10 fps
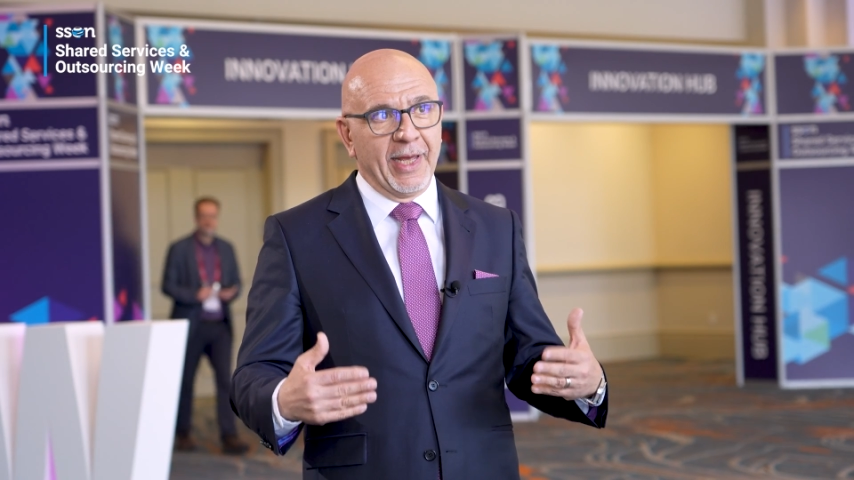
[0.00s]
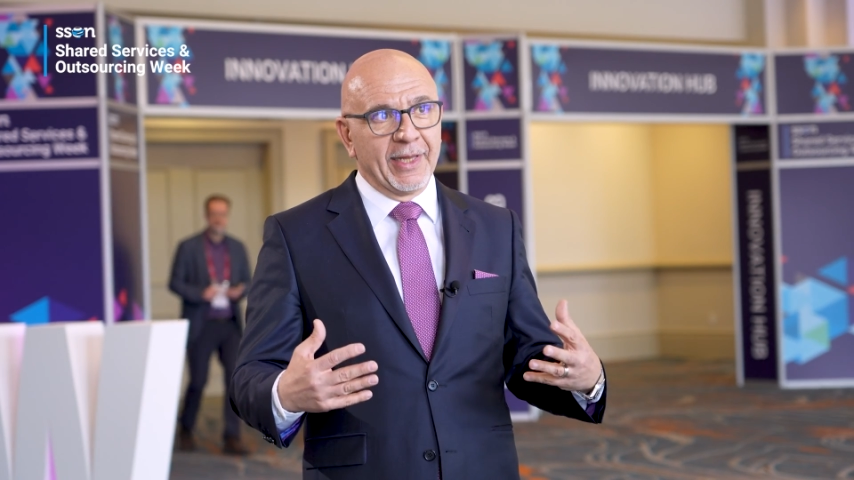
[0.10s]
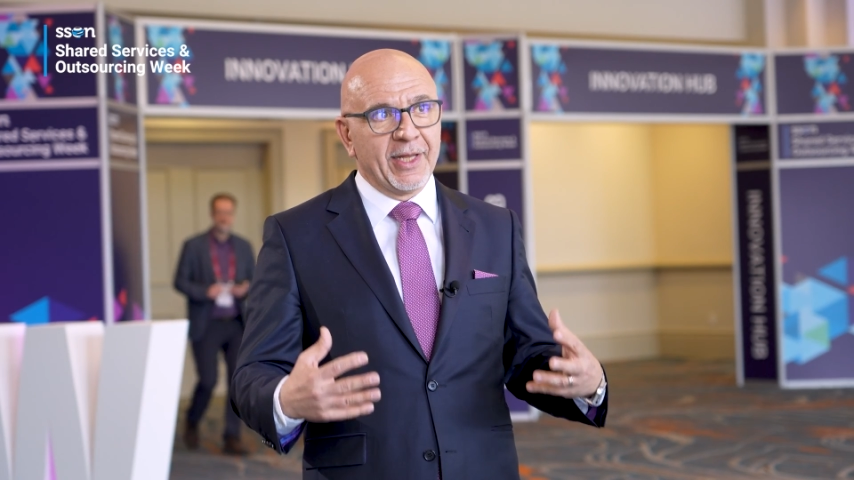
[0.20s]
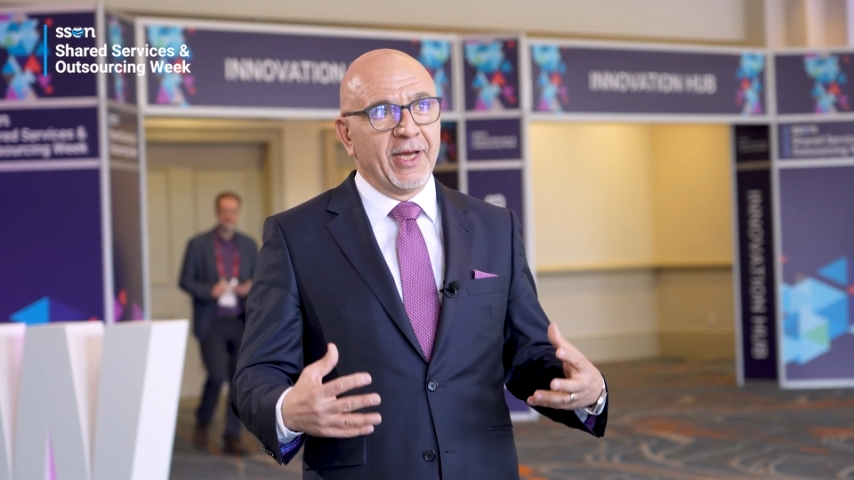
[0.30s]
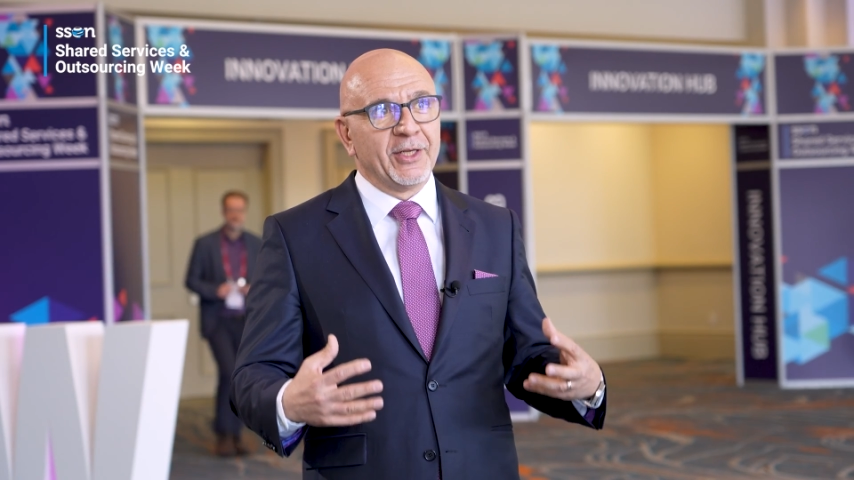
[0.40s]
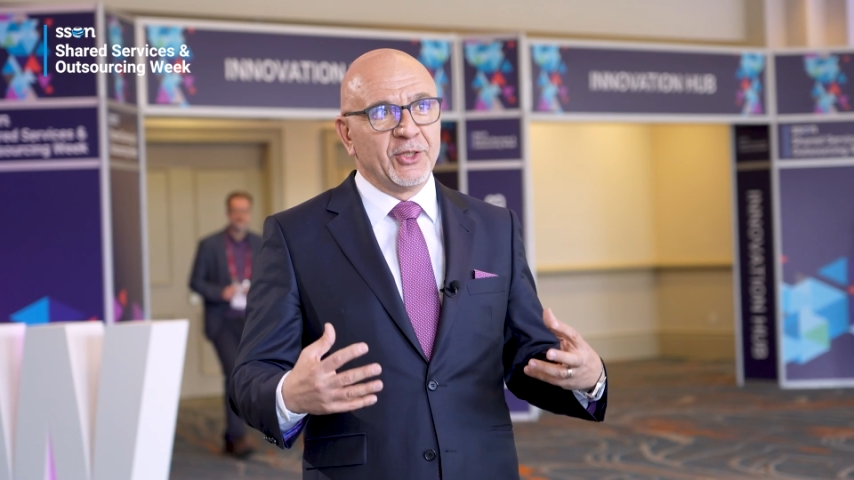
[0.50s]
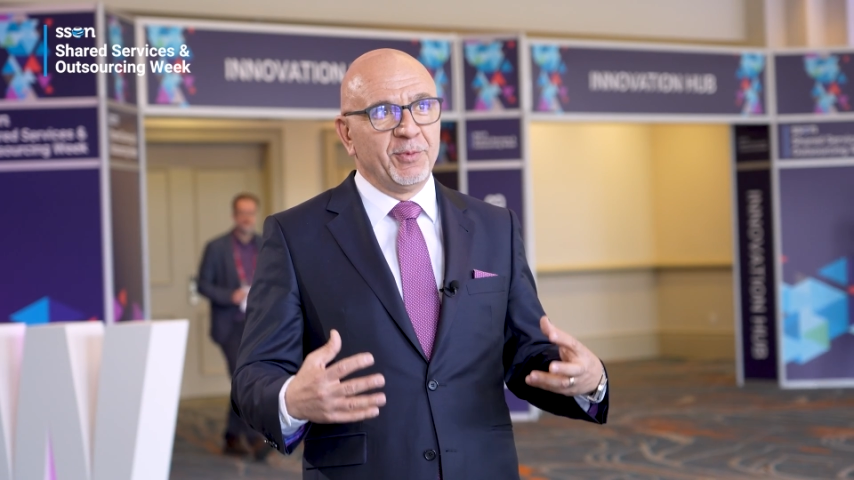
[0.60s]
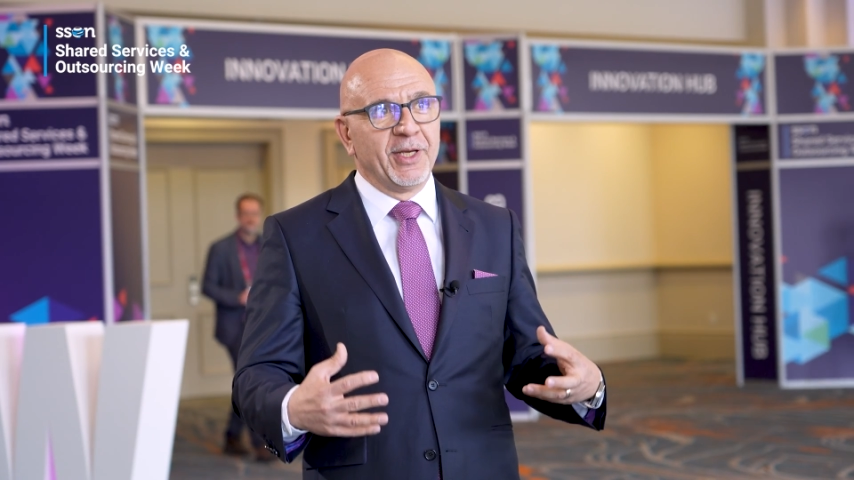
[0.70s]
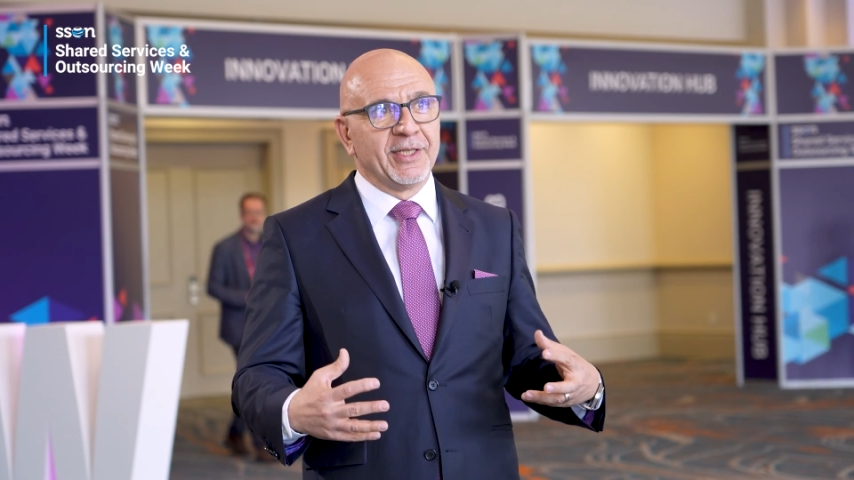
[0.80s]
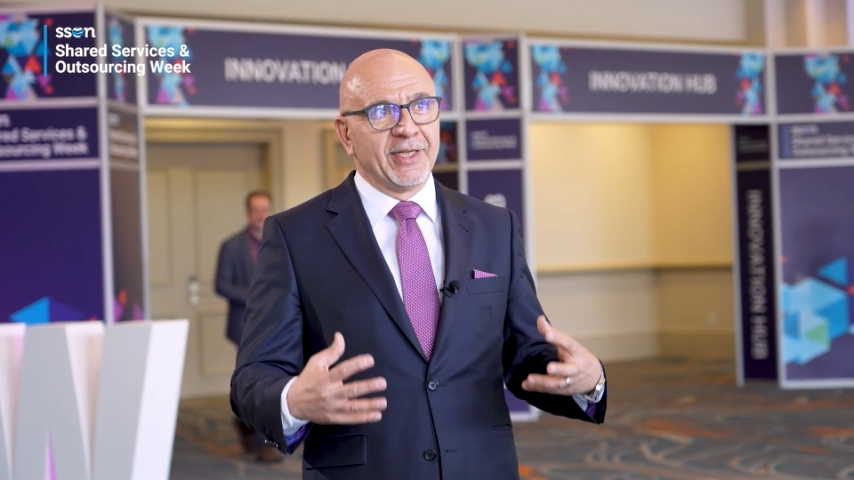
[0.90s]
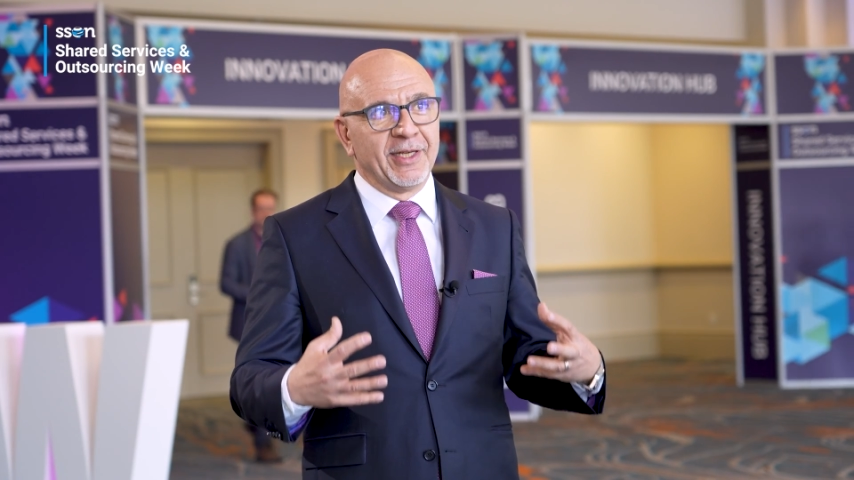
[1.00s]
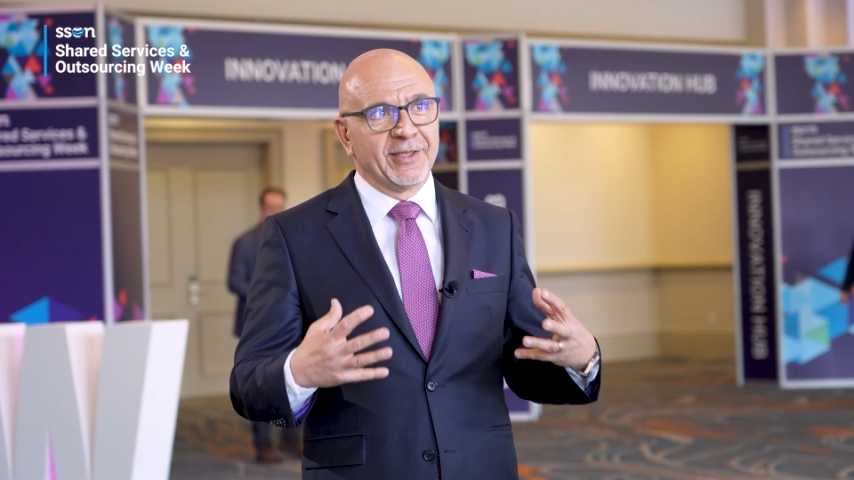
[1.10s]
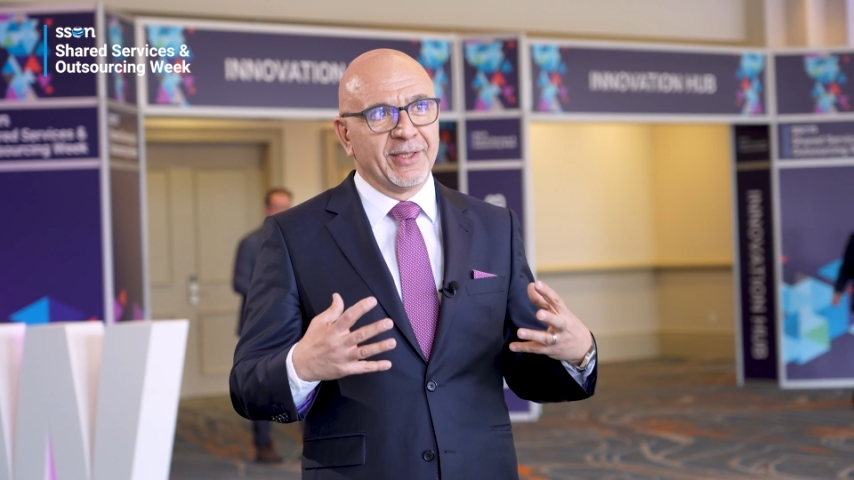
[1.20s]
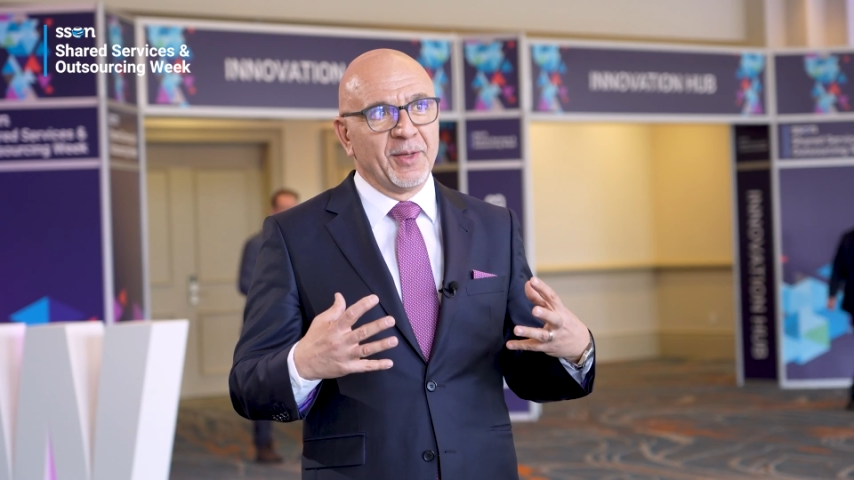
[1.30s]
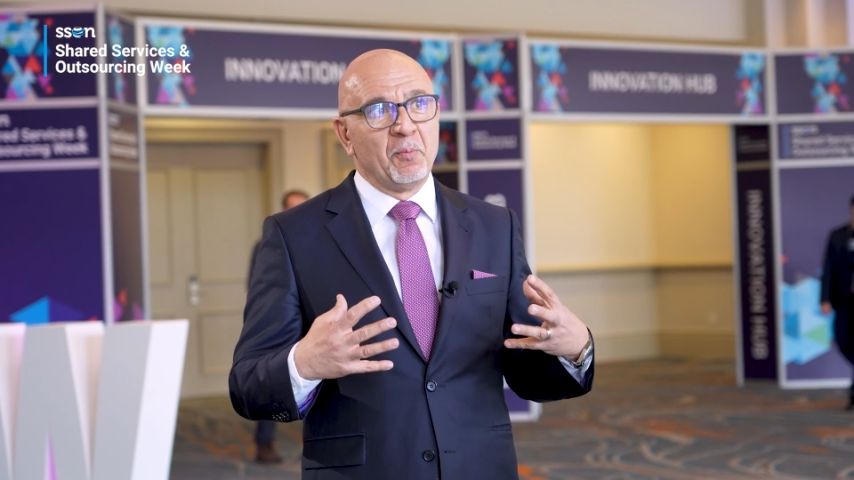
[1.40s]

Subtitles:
entire GBS industry